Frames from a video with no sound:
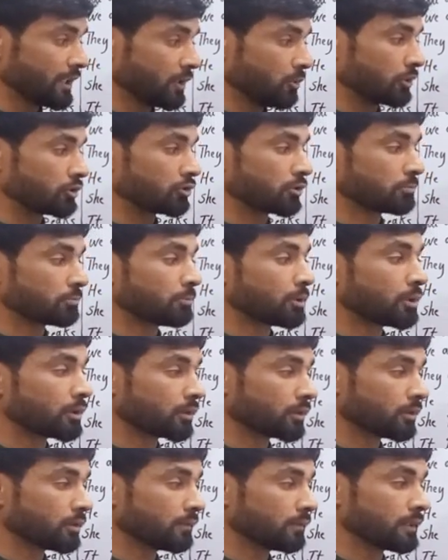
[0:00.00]
which are
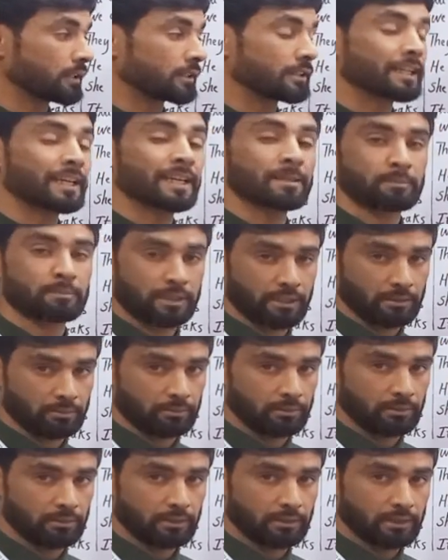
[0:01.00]
part of a
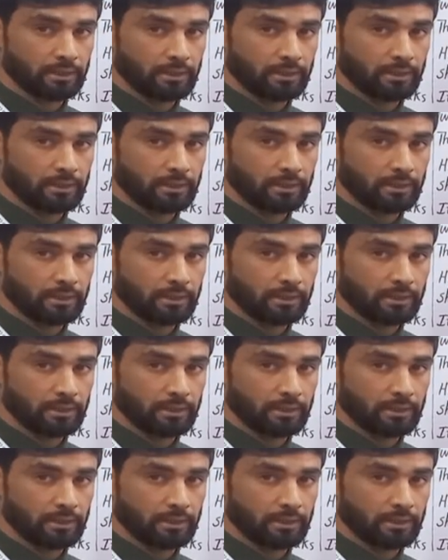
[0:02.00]
timetable.